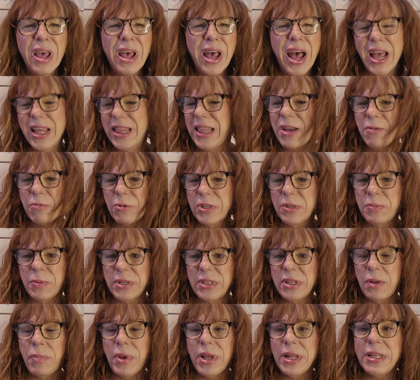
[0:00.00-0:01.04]
I think we're supposed
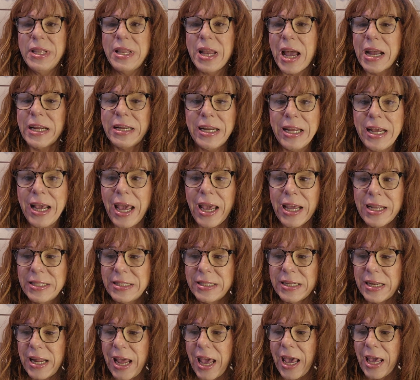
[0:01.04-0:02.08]
to be 98
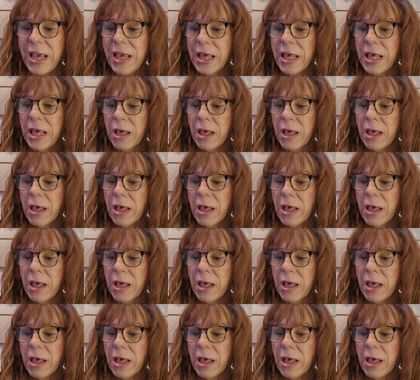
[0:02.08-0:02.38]
today.